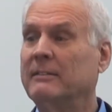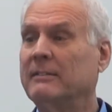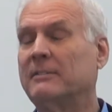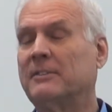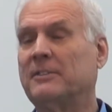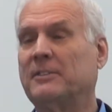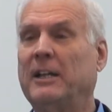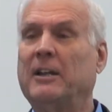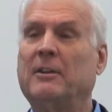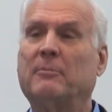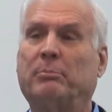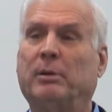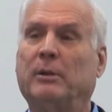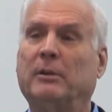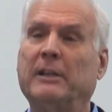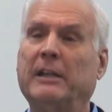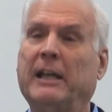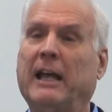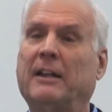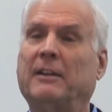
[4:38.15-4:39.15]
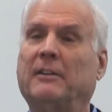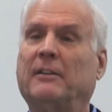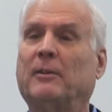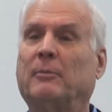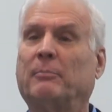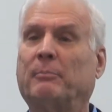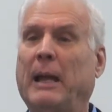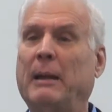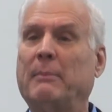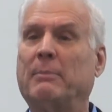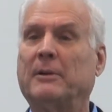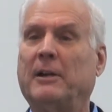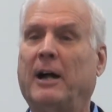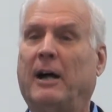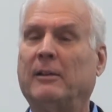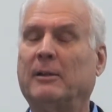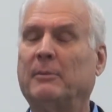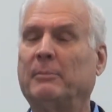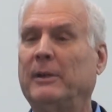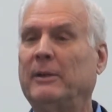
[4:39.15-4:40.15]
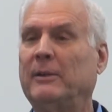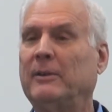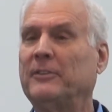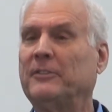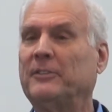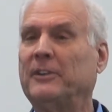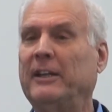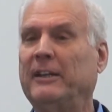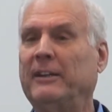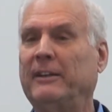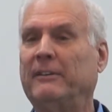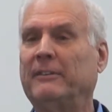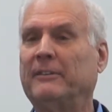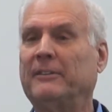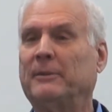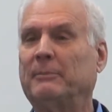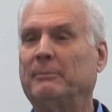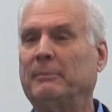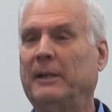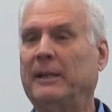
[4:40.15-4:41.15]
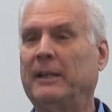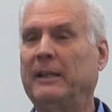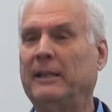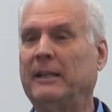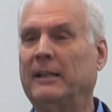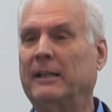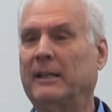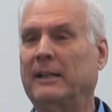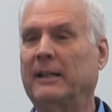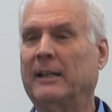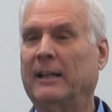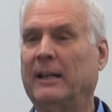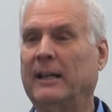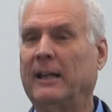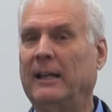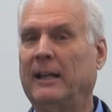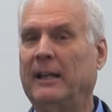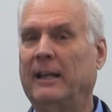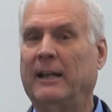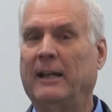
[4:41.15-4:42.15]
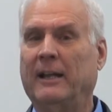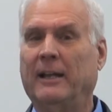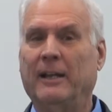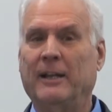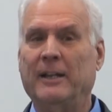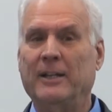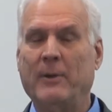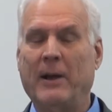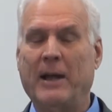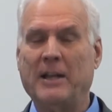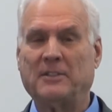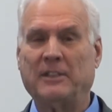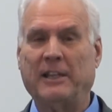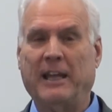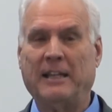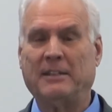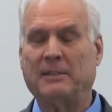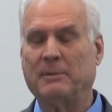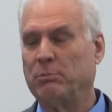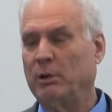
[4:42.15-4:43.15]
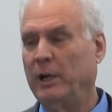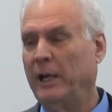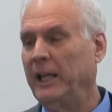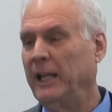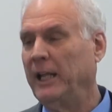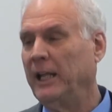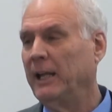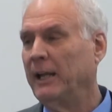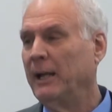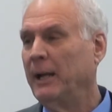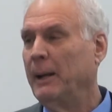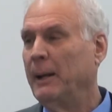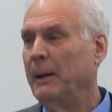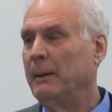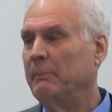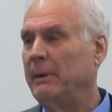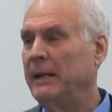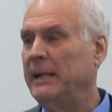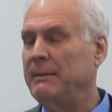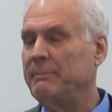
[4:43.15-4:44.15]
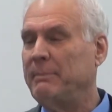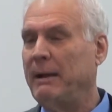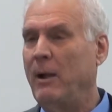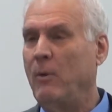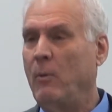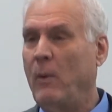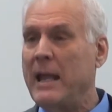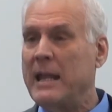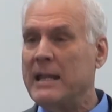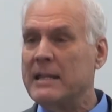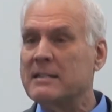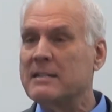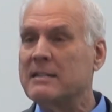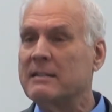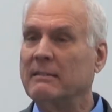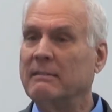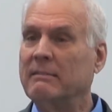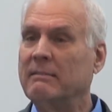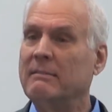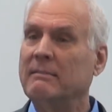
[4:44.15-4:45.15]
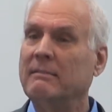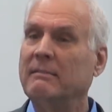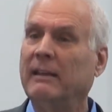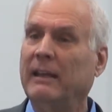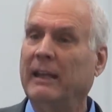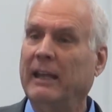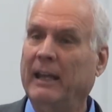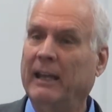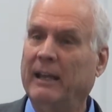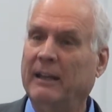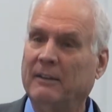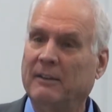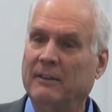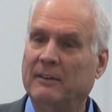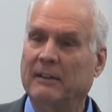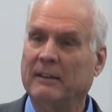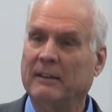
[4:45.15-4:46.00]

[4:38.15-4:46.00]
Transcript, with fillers: Instead of pulling out little paper dollar bills saying, here's some money, you actually had to bring money by weight and